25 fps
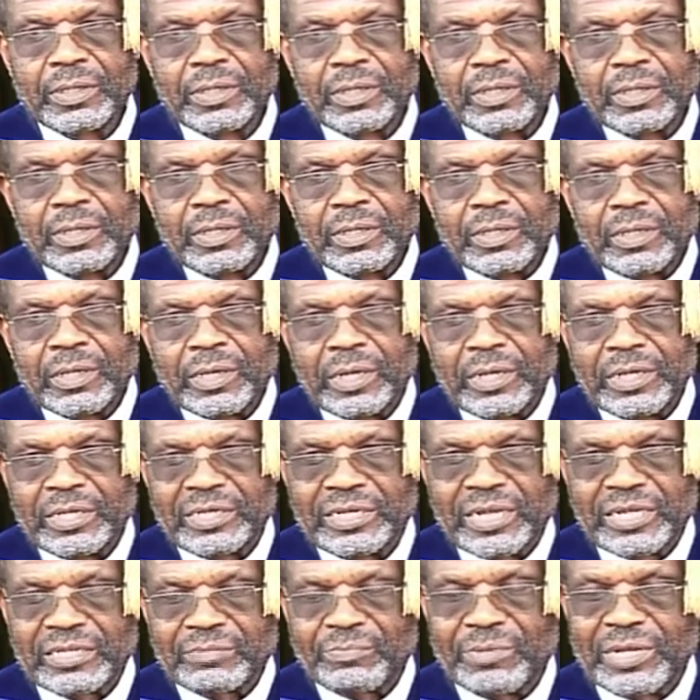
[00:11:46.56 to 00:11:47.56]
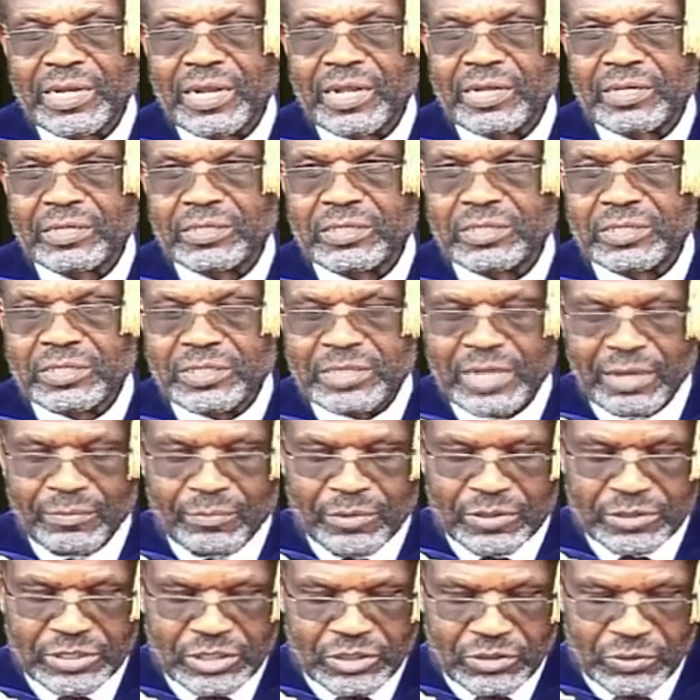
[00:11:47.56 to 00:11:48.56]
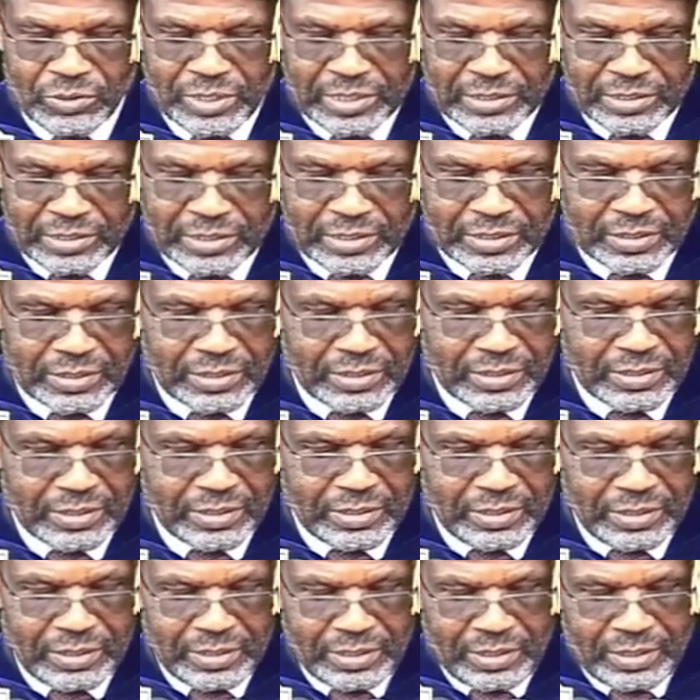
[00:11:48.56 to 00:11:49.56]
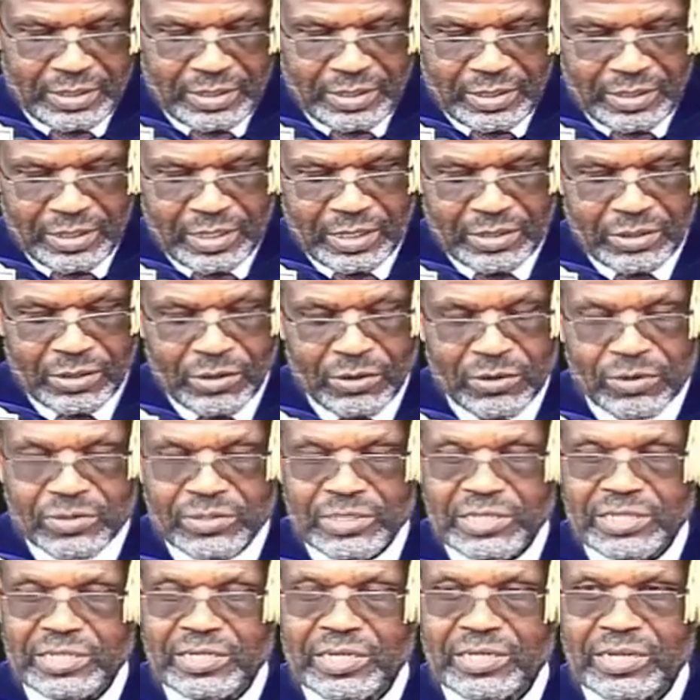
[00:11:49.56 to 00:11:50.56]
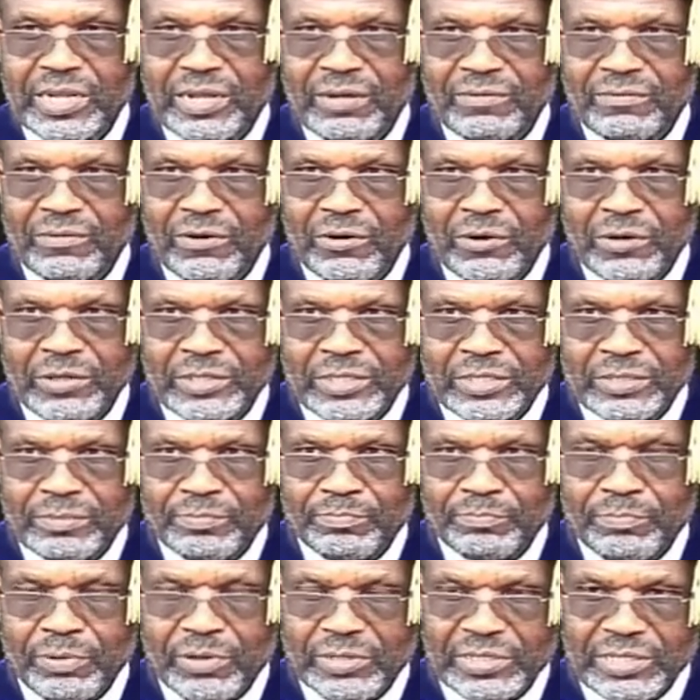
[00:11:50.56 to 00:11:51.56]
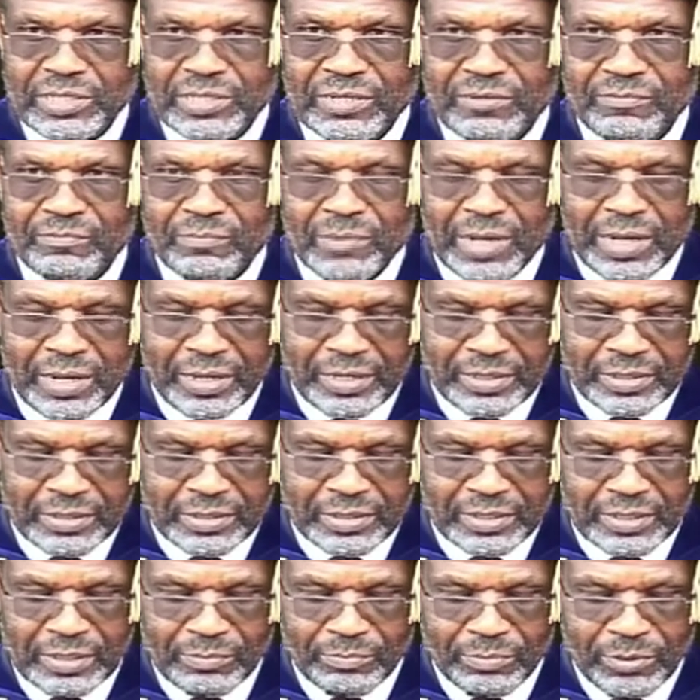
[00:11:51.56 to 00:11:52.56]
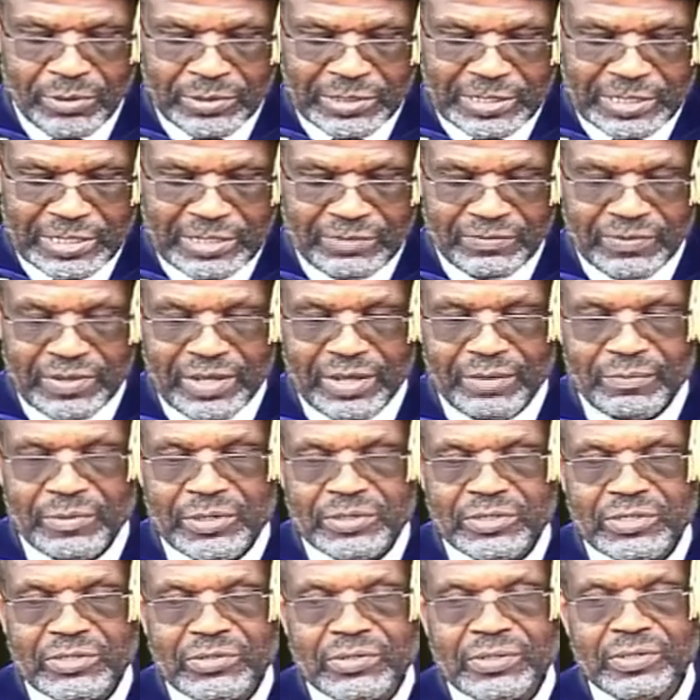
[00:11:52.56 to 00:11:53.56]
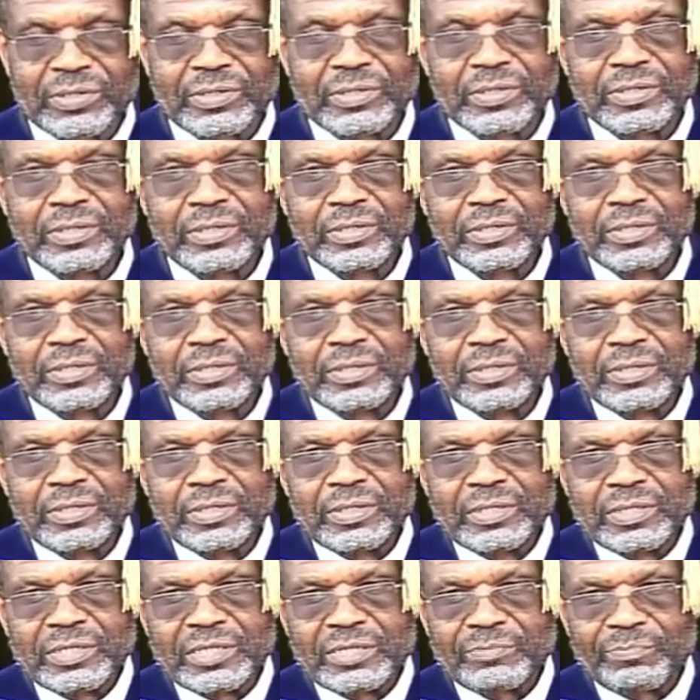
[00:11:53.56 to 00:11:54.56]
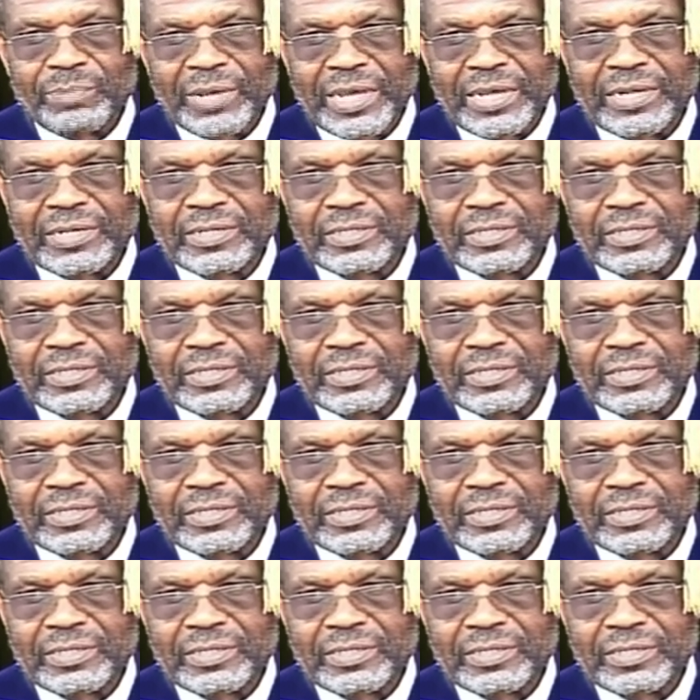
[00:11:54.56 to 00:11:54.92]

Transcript: It has been demonstrated that those that have got positive minds and positive chemistry spend